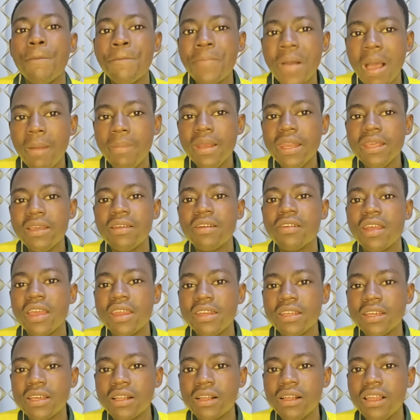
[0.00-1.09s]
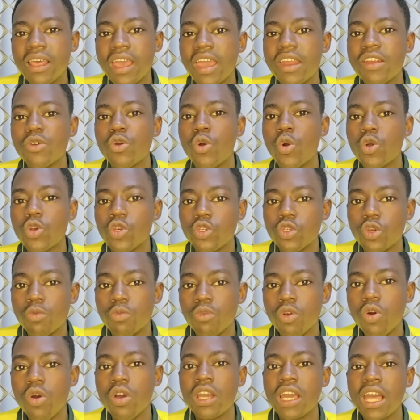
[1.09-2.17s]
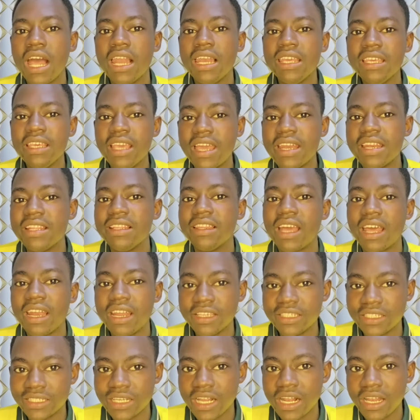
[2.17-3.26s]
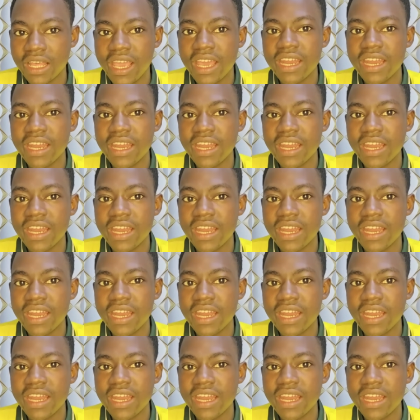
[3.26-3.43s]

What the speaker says: public ridicule and odium, locally and international,